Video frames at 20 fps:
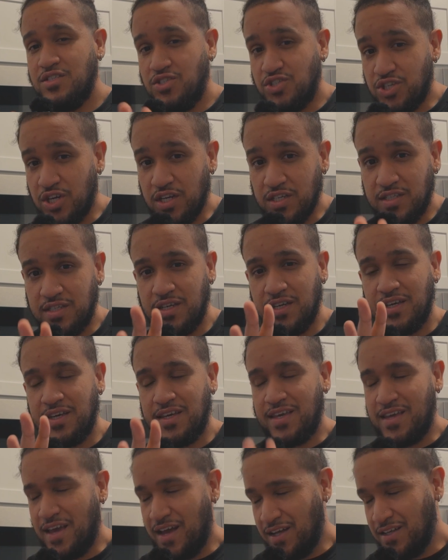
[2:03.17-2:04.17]
just
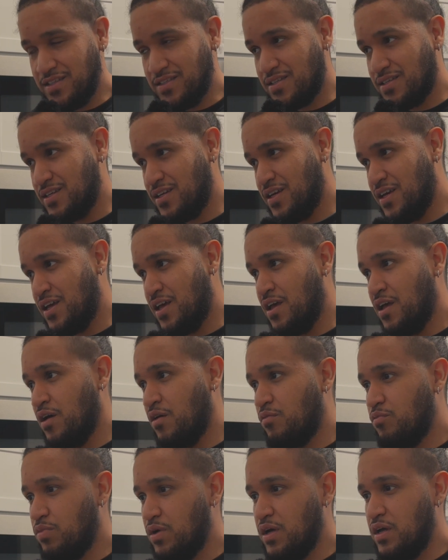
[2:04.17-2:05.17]
yet,
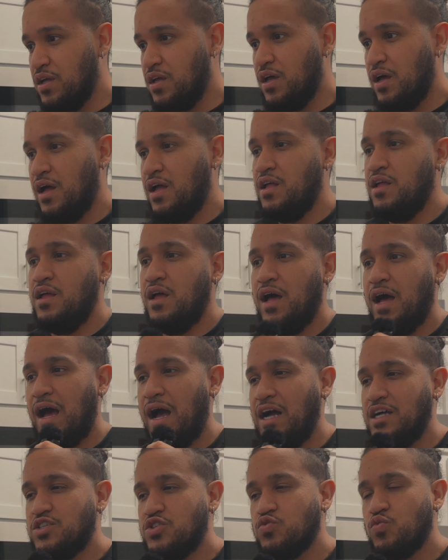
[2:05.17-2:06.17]
but
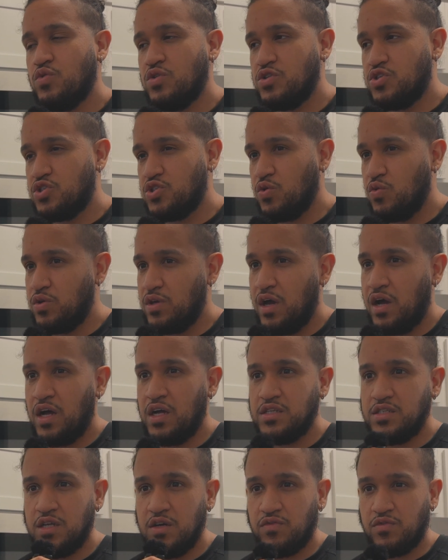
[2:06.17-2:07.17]
I just want to show y'all
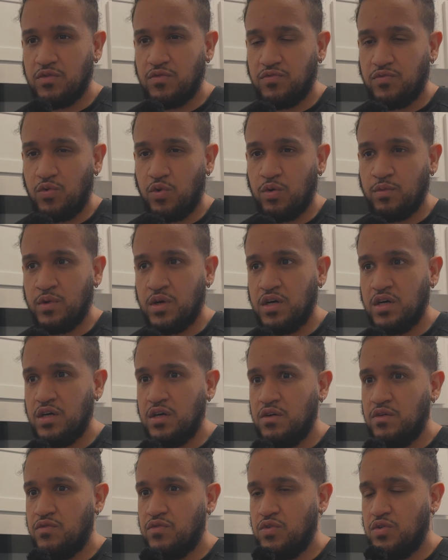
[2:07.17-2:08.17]
a different form
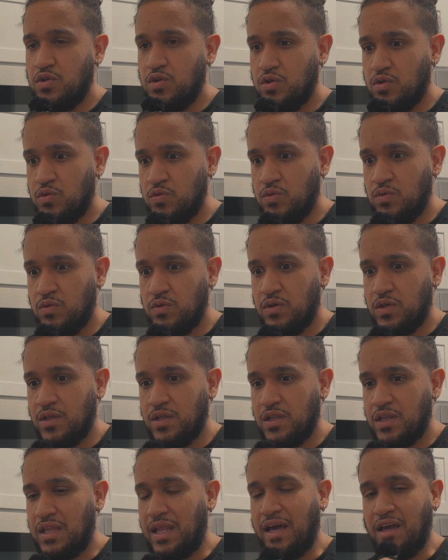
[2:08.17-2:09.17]
of, you know,
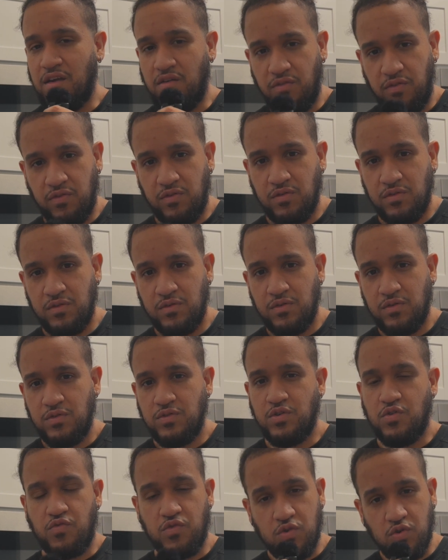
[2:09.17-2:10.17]
life.
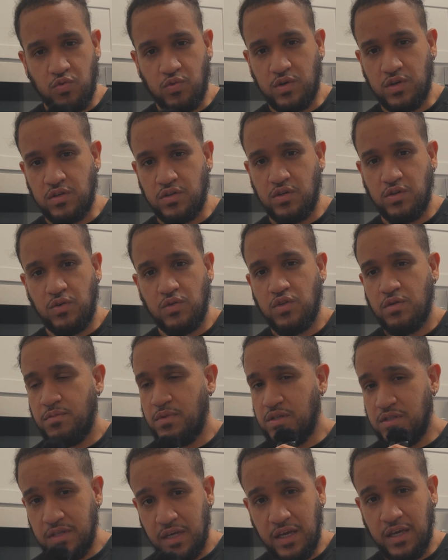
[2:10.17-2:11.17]
The real one, you know, the
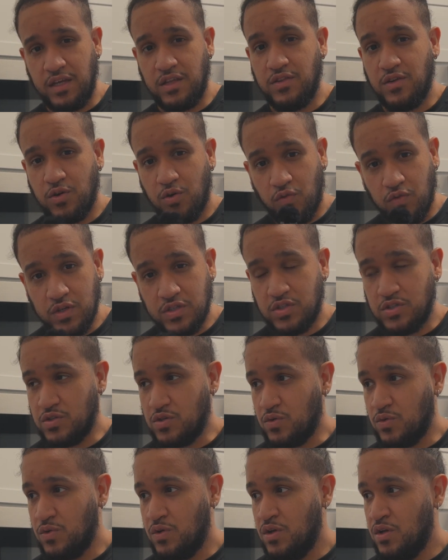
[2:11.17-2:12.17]
mundane, the
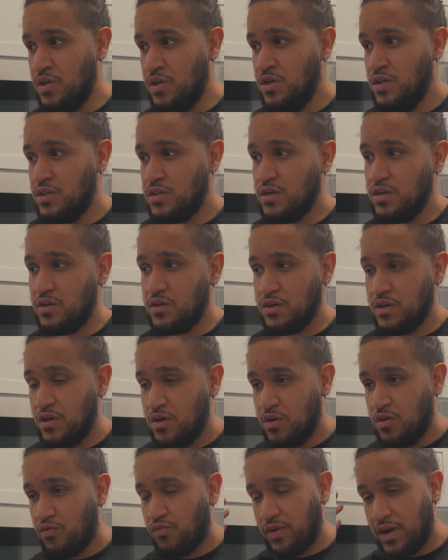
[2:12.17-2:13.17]
original, the
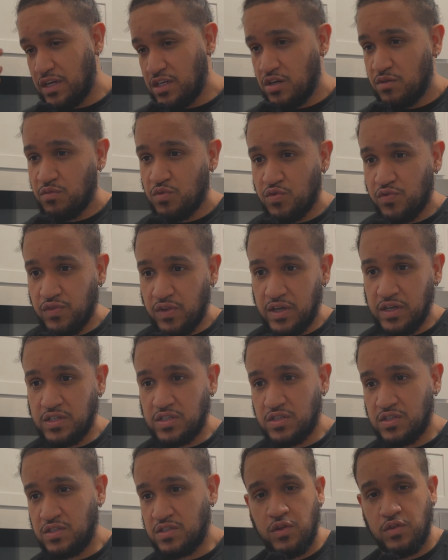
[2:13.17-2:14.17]
random
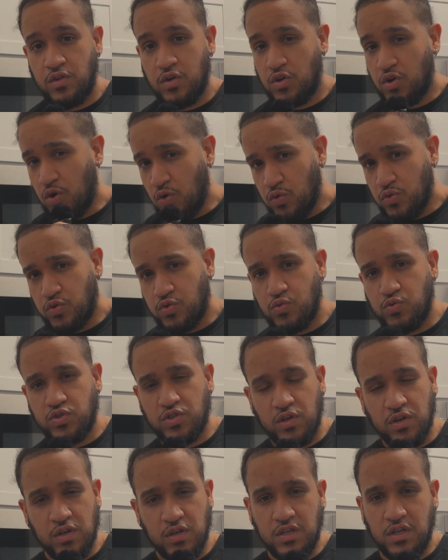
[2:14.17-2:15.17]
reflections, the going through
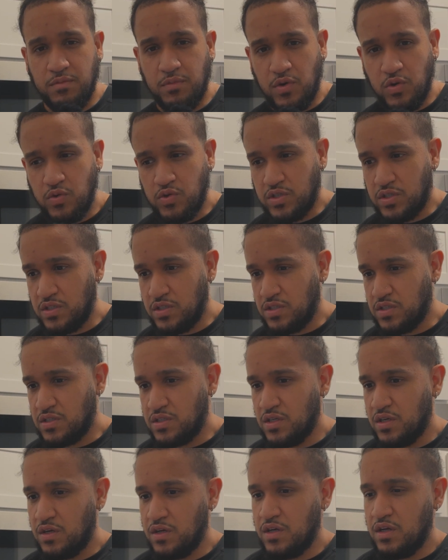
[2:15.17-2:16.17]
certain emotions,
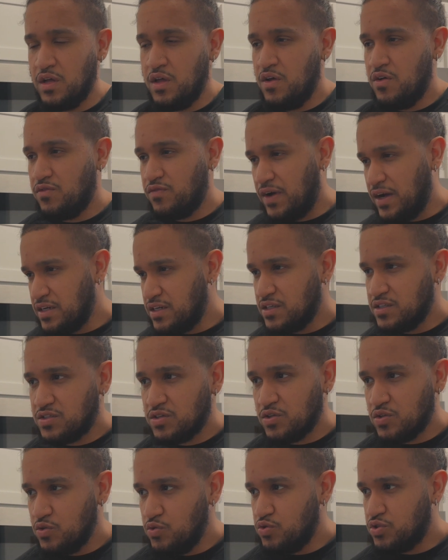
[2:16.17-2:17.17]
the finding
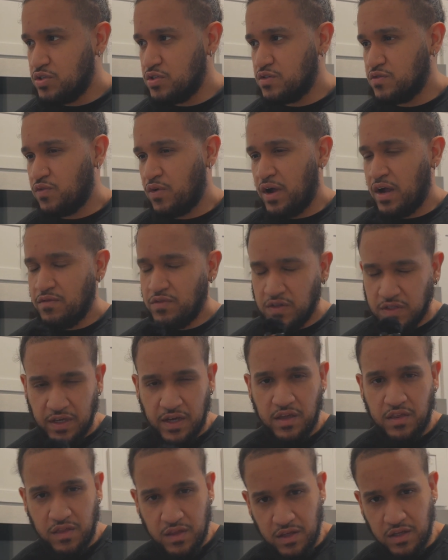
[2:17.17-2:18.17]
solutions for
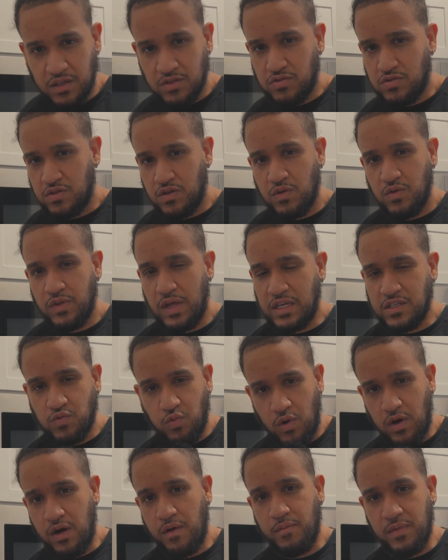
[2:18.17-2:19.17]
everyday things. You know, that's
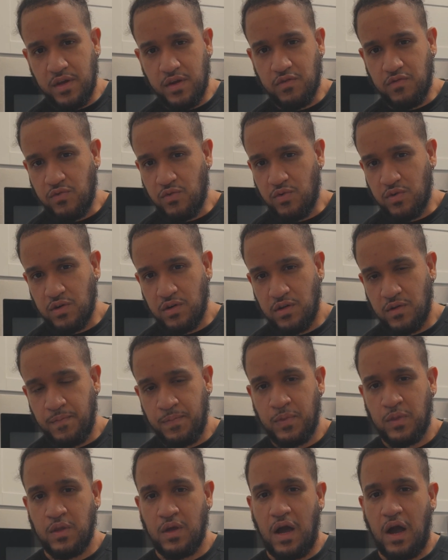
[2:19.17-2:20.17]
why I'm here for.
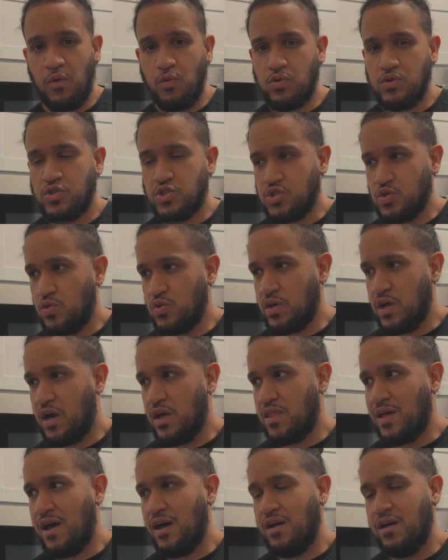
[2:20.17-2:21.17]
I want to show
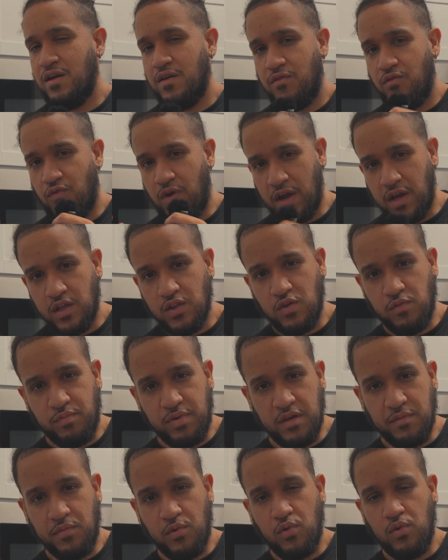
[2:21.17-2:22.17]
y'all that regular
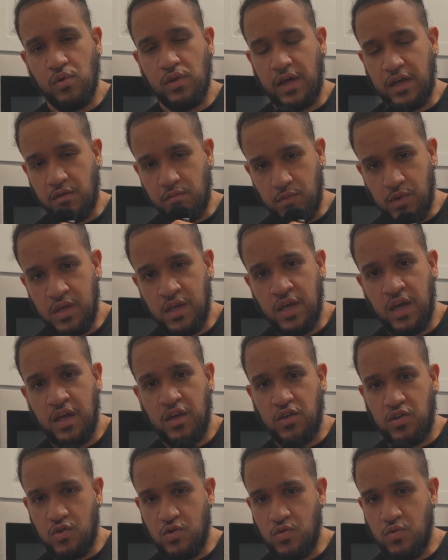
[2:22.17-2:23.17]
people like me and
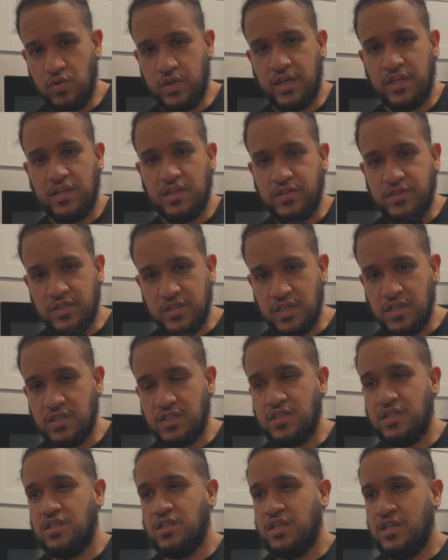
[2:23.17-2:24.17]
you can
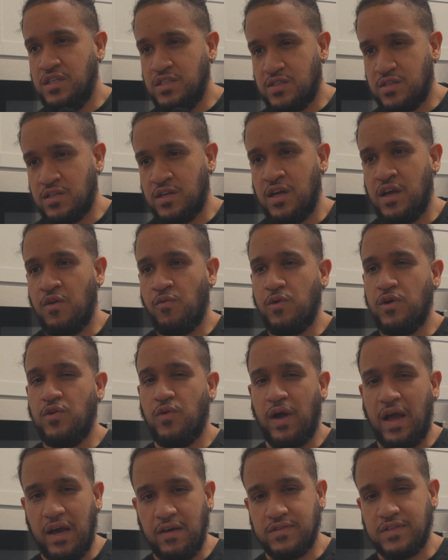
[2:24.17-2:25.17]
exist in the internet and we
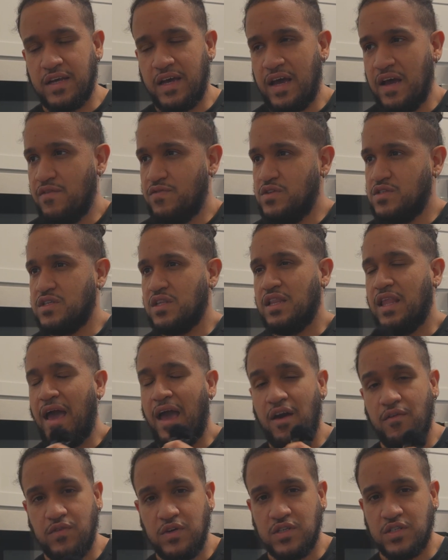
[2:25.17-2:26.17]
don't have to have this
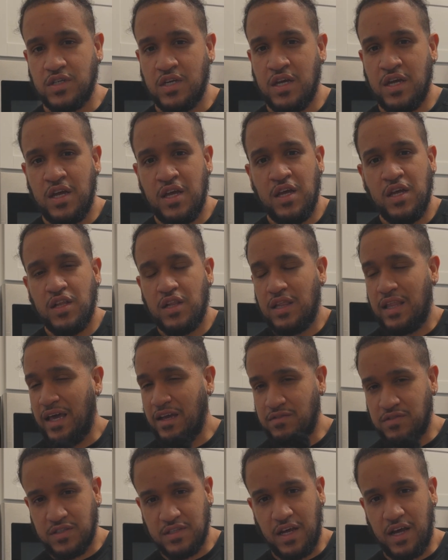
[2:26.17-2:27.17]
lavish
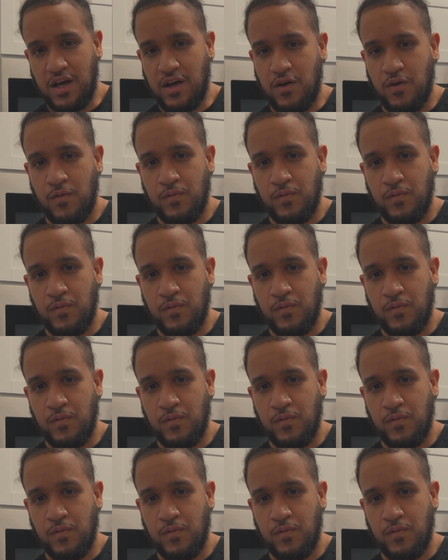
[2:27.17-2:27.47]
lifestyle.